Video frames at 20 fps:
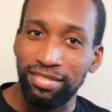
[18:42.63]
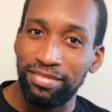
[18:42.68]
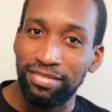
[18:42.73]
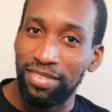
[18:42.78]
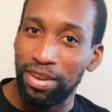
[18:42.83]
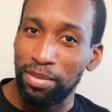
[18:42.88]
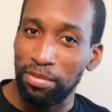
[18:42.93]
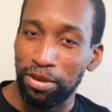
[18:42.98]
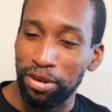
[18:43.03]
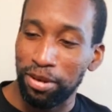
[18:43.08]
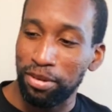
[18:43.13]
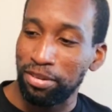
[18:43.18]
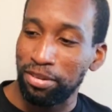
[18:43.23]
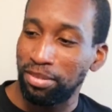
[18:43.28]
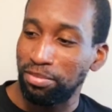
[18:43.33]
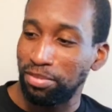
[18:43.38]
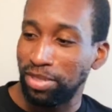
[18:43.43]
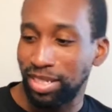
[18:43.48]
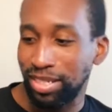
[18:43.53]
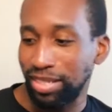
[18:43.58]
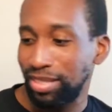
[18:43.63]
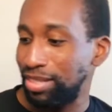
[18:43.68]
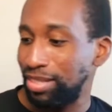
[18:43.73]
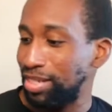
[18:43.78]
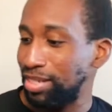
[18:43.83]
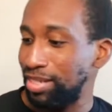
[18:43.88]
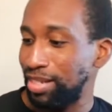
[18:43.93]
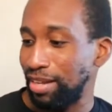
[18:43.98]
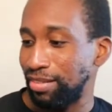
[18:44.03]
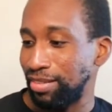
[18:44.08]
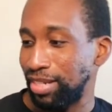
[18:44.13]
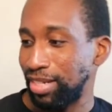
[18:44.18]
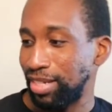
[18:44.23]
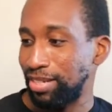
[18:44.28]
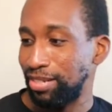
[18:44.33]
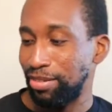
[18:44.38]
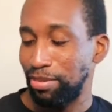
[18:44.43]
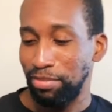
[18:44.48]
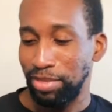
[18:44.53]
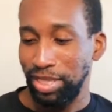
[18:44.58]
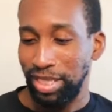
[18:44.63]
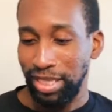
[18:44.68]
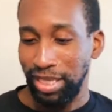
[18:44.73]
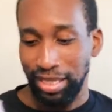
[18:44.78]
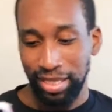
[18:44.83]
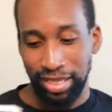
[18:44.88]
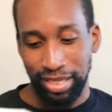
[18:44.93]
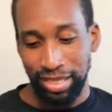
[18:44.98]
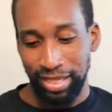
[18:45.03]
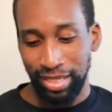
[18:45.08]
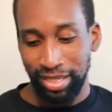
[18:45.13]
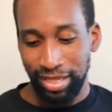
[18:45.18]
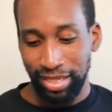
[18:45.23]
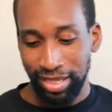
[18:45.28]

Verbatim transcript: February because this sounds like it's gonna be good.